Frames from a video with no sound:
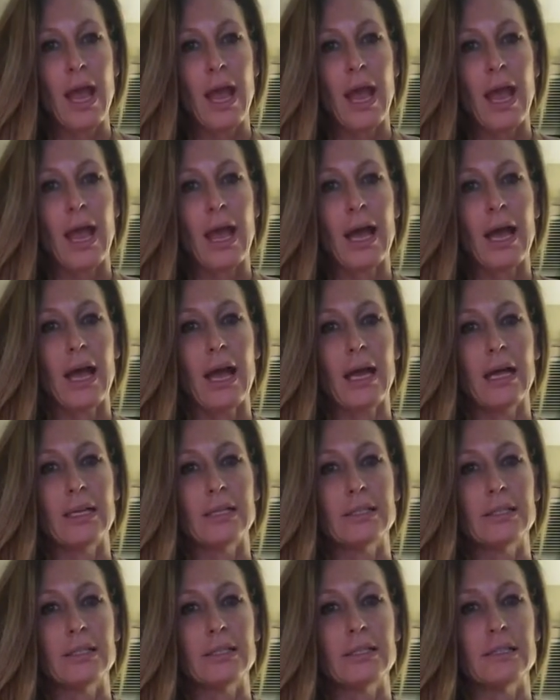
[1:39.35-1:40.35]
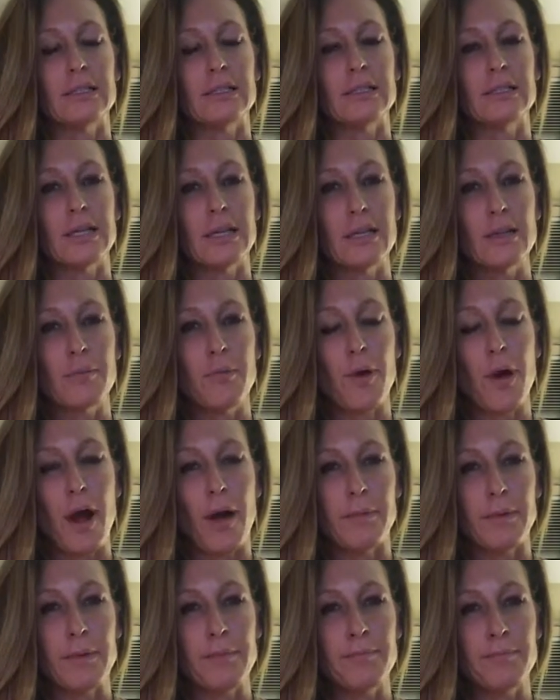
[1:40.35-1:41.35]
And see the
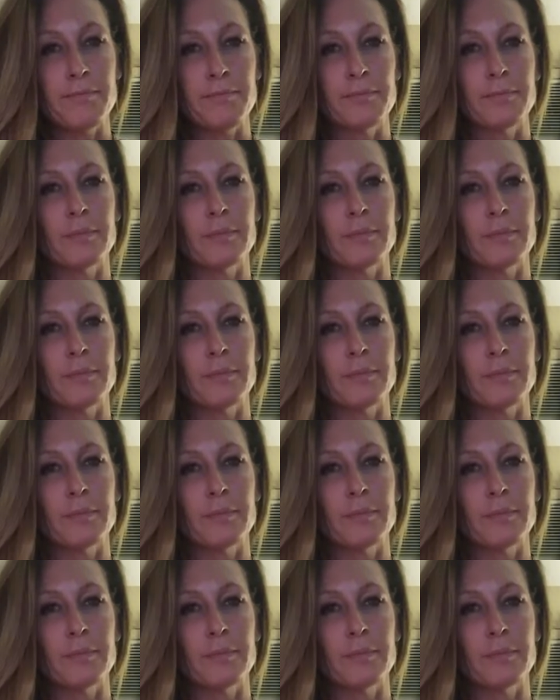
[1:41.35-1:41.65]
problem.